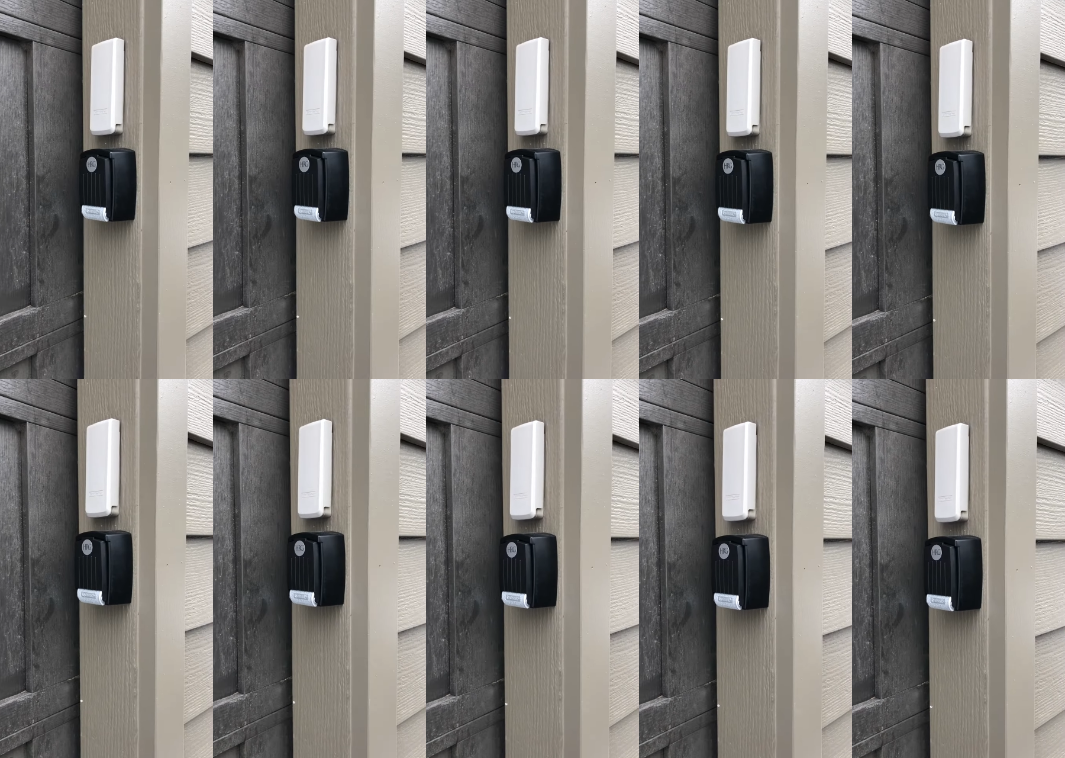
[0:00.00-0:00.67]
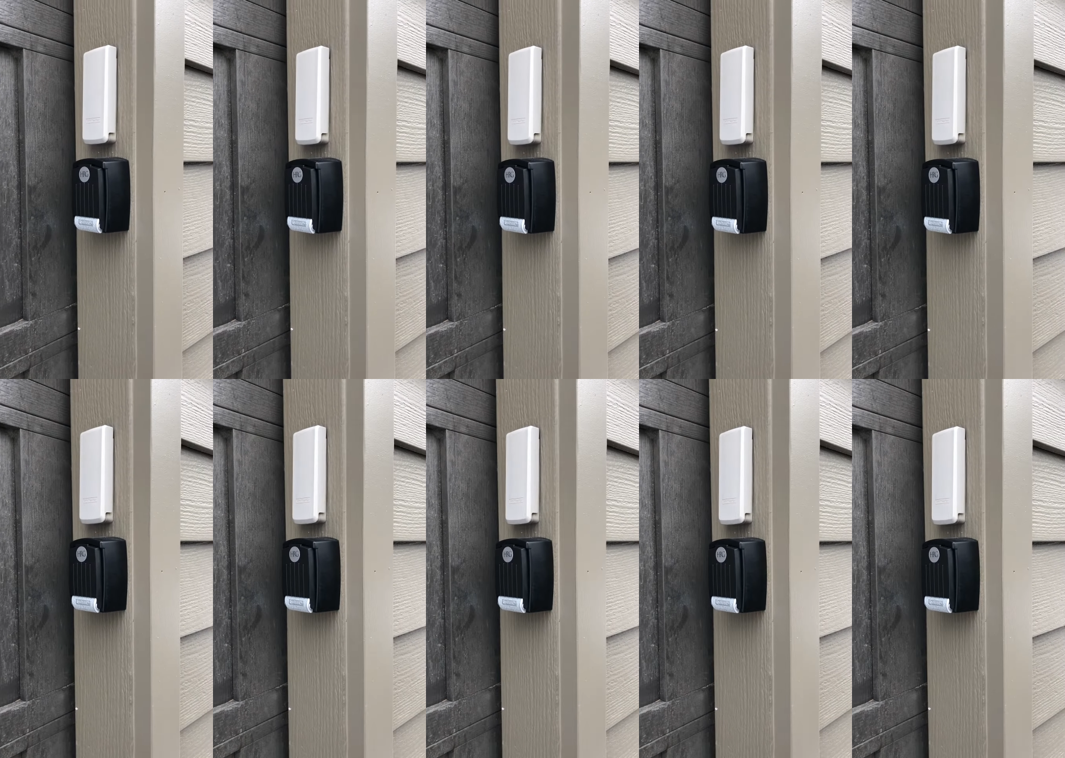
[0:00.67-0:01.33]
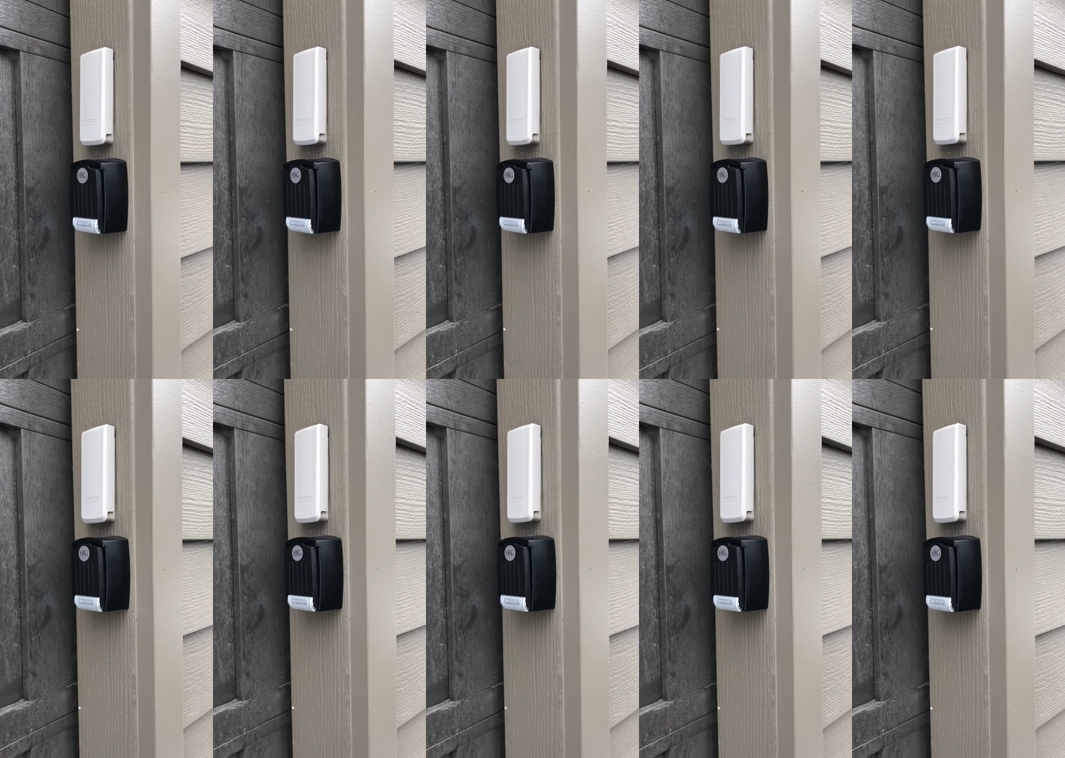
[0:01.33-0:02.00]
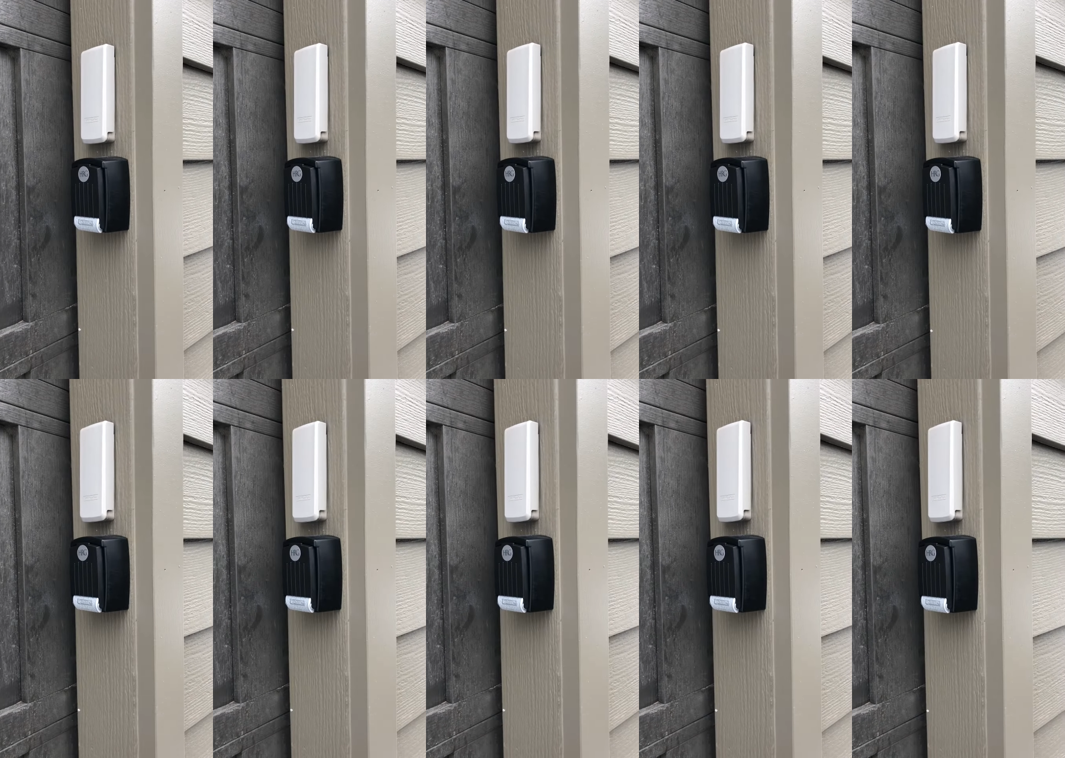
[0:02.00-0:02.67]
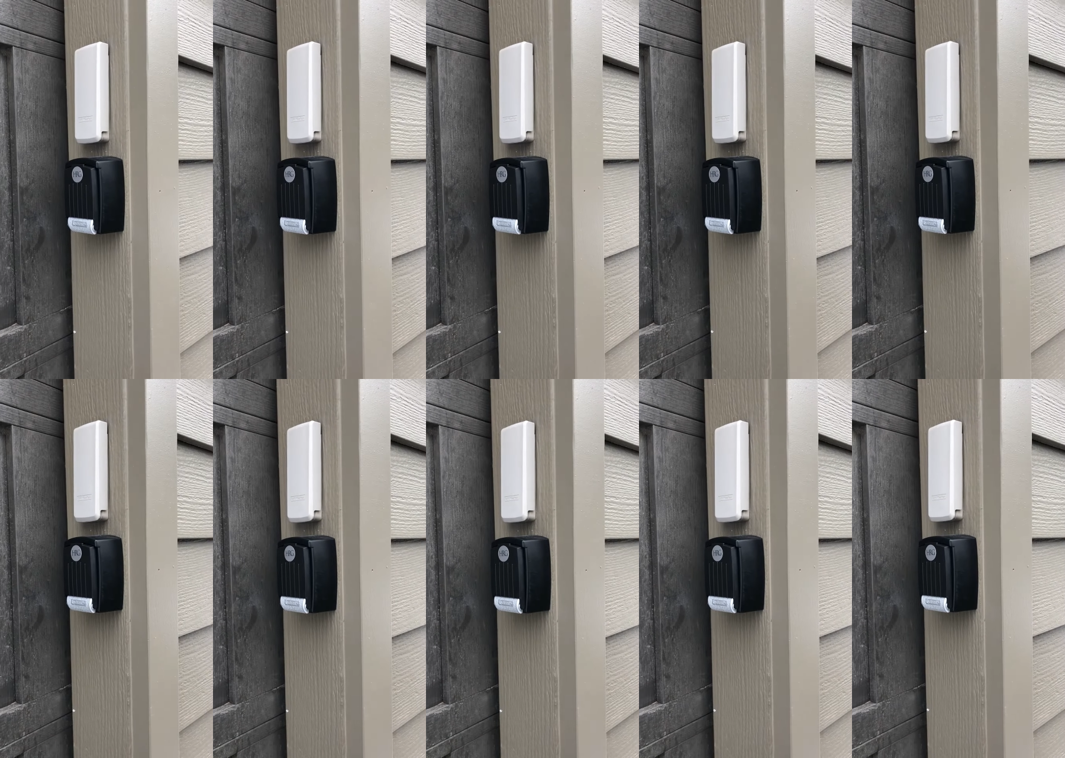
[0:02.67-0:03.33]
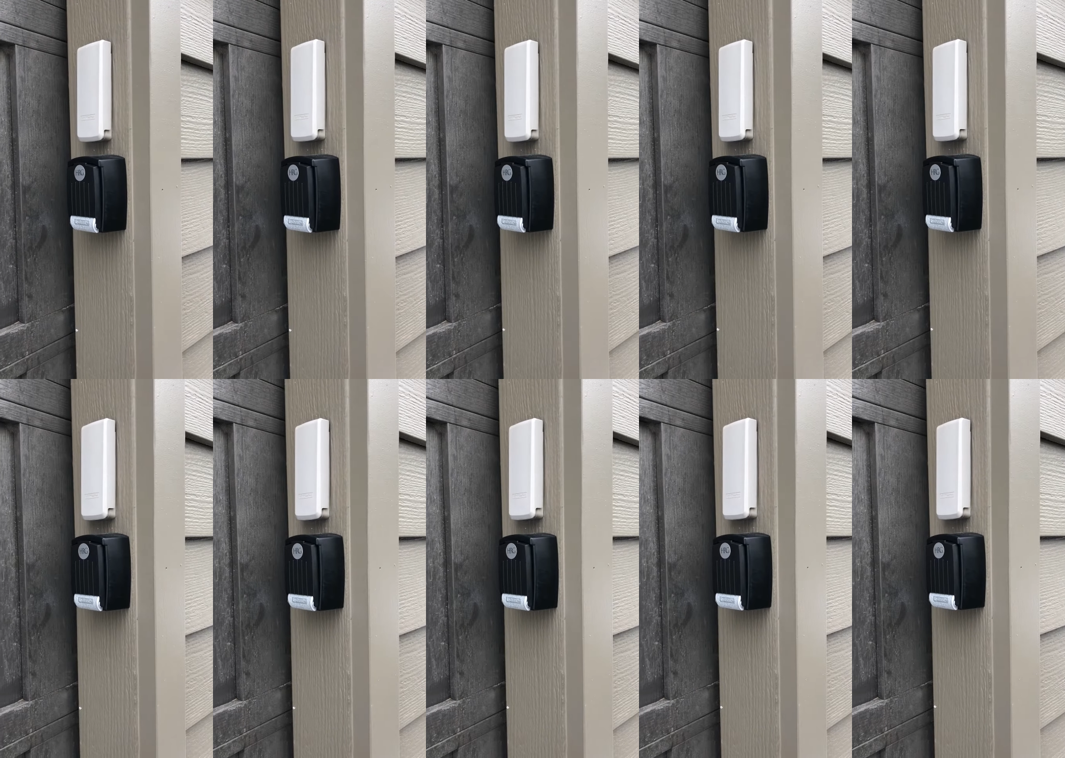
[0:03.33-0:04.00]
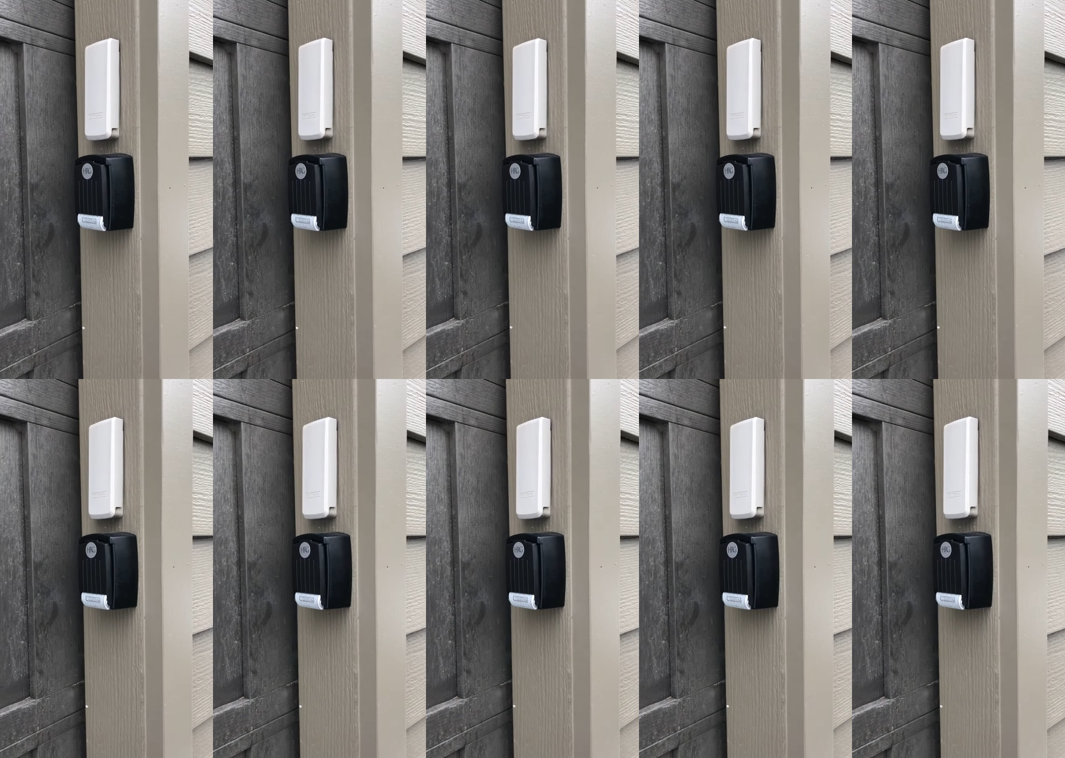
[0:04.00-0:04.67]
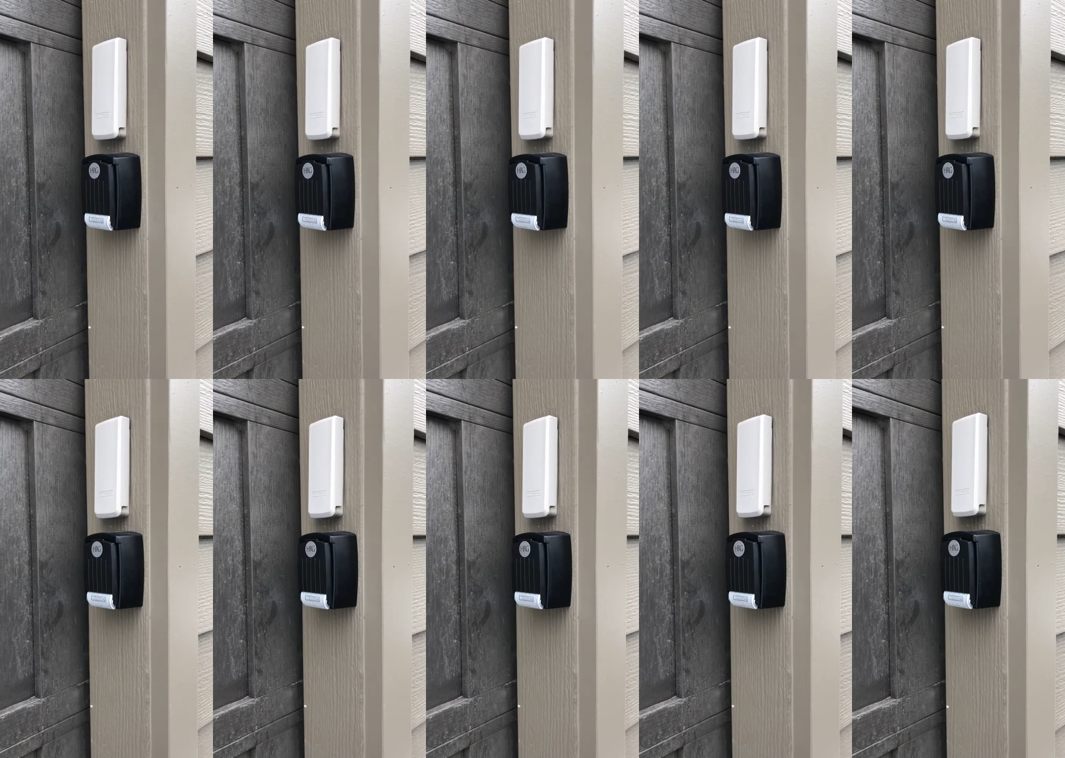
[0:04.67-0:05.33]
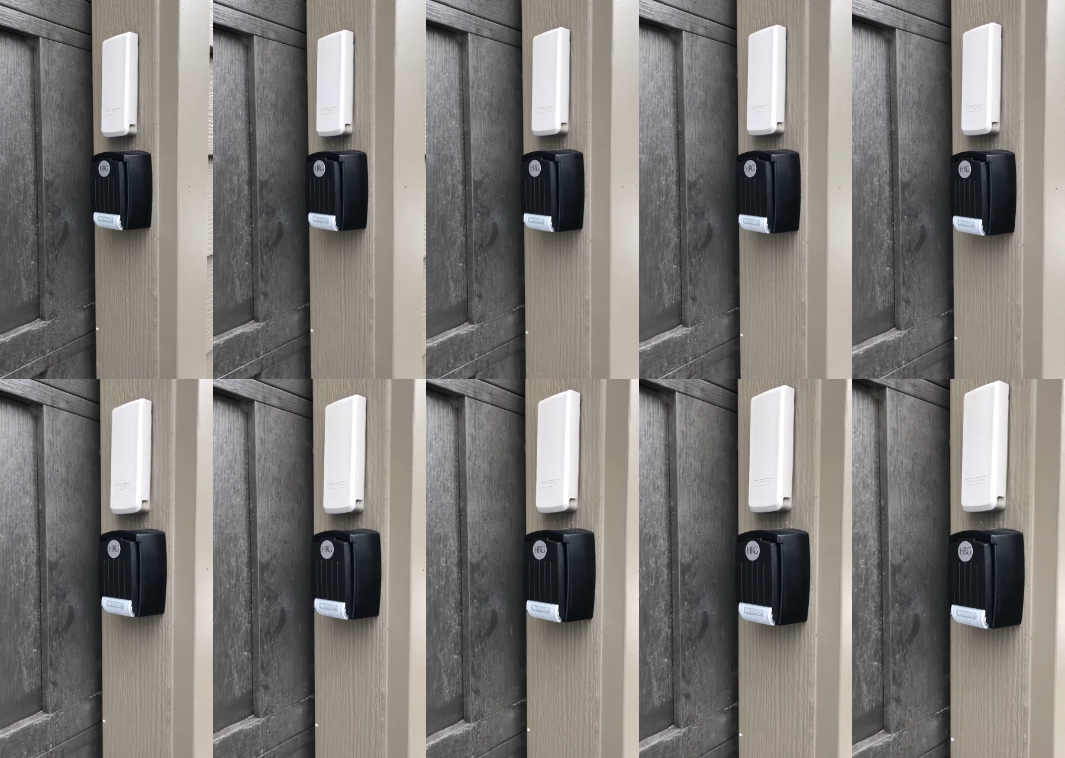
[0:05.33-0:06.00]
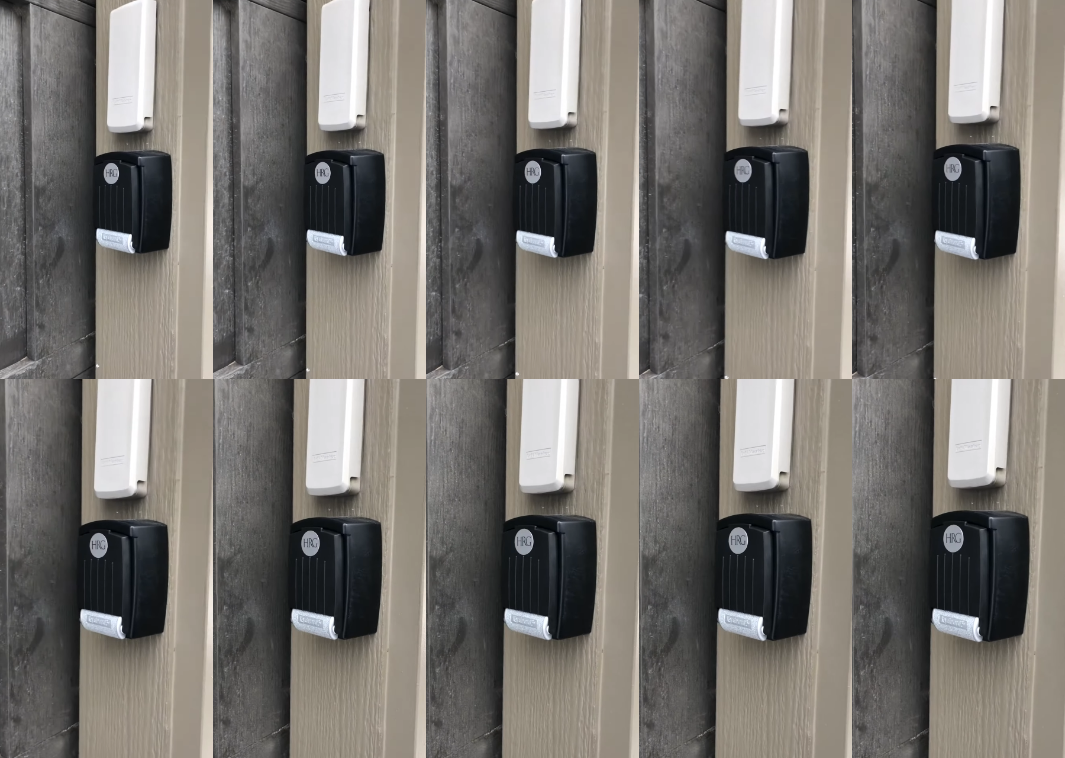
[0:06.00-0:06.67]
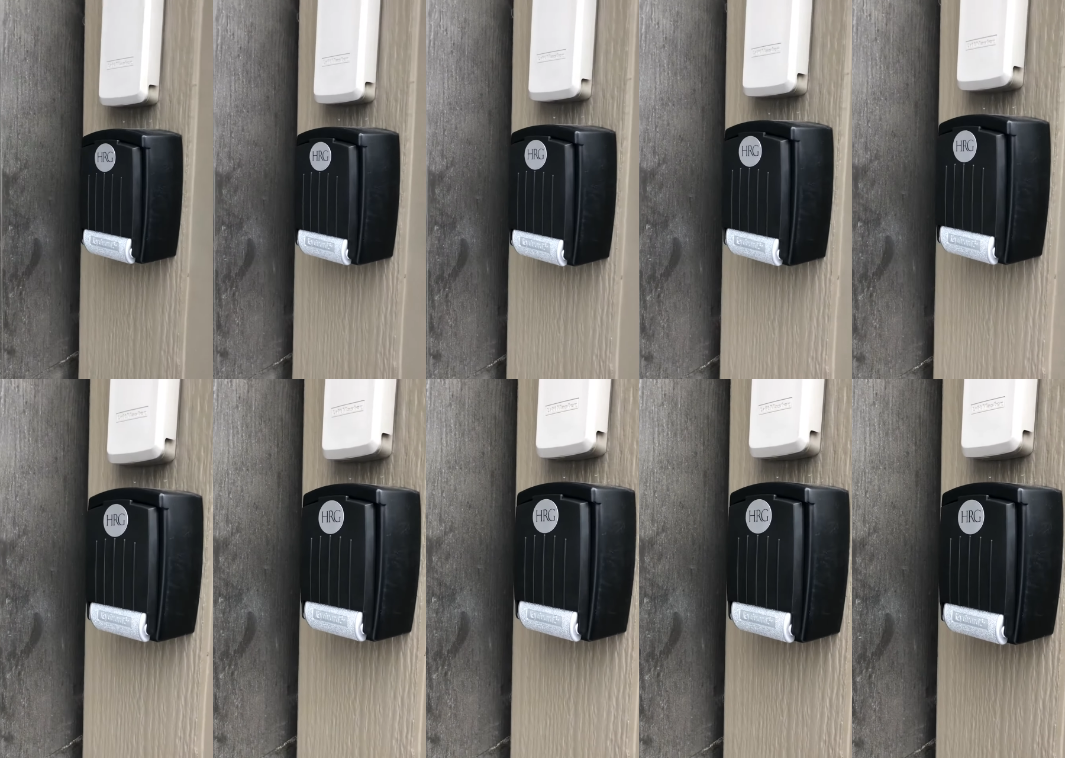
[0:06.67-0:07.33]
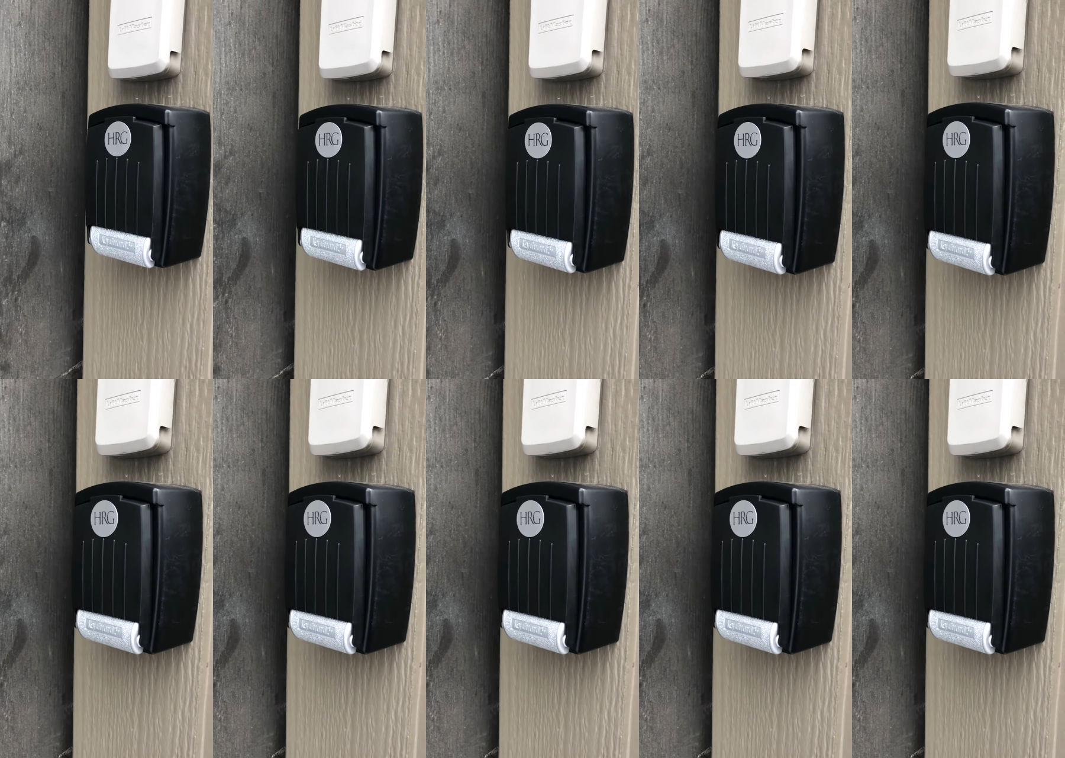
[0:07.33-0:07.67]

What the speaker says: [unreadable: no face in view]